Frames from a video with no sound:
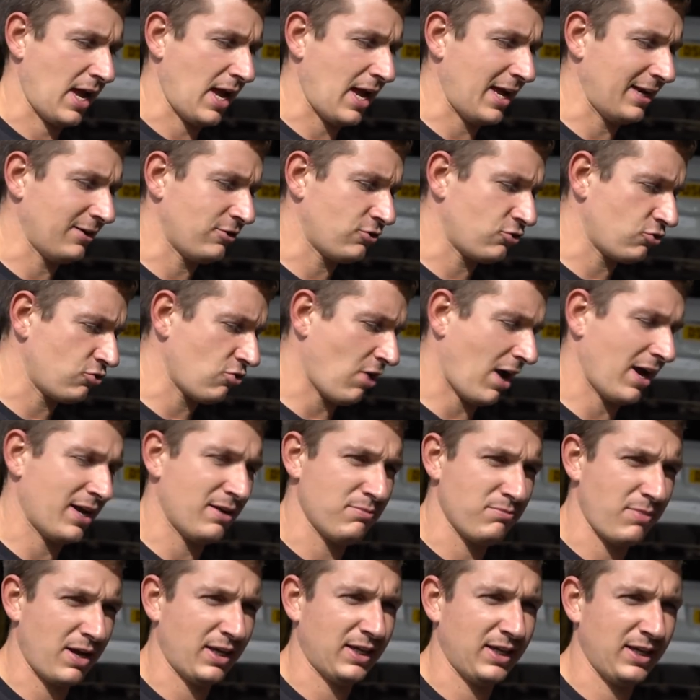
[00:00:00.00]
and try
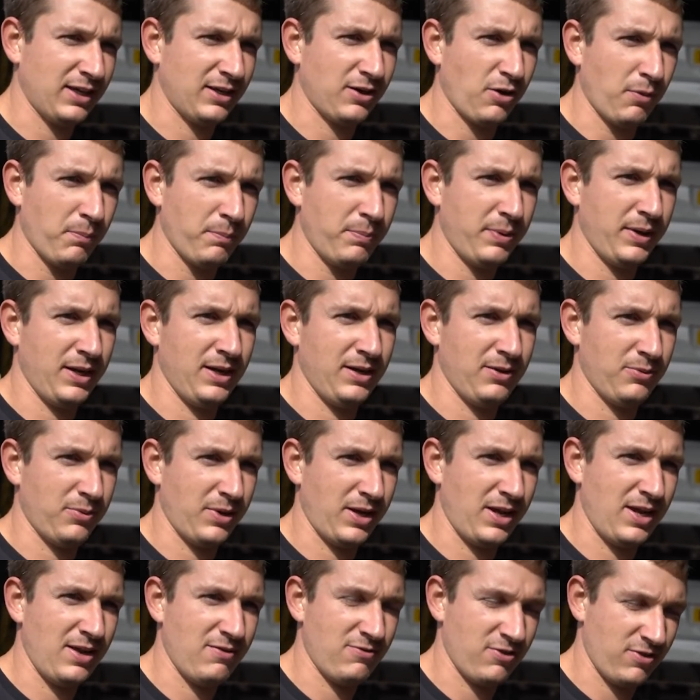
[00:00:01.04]
and make it compete with
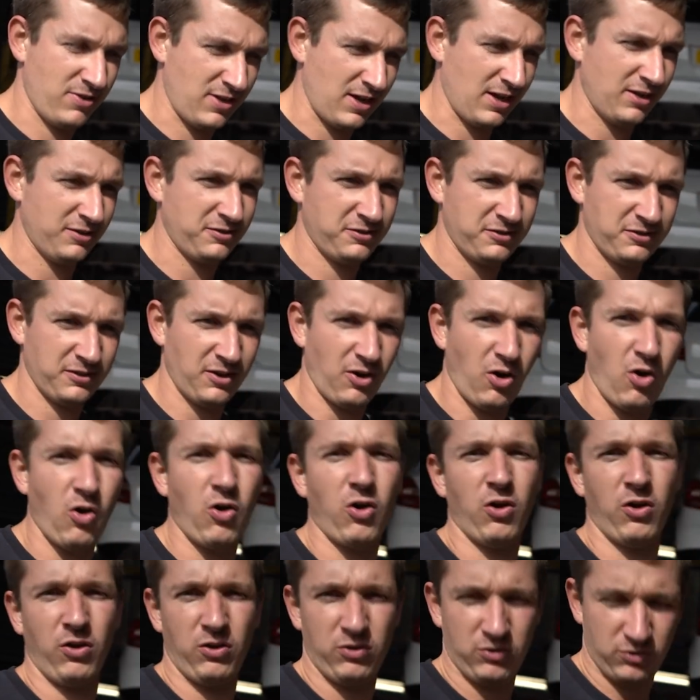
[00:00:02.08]
either this
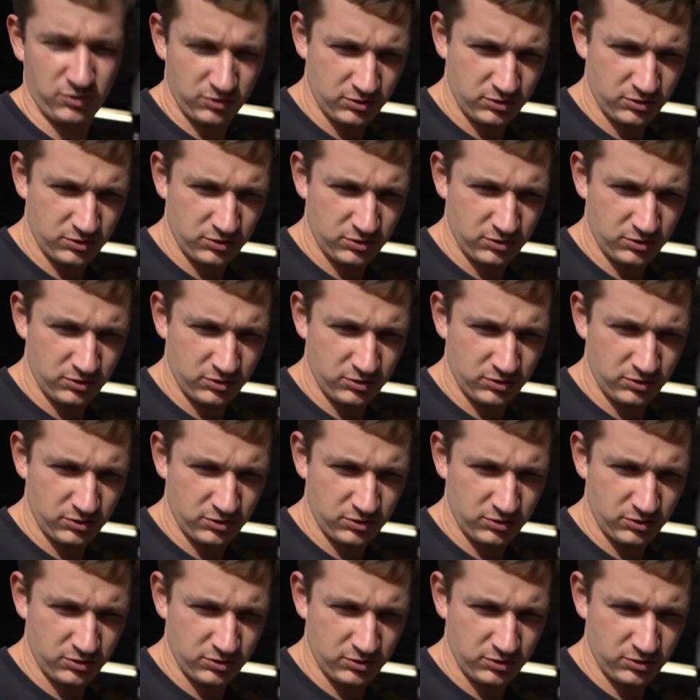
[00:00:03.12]
or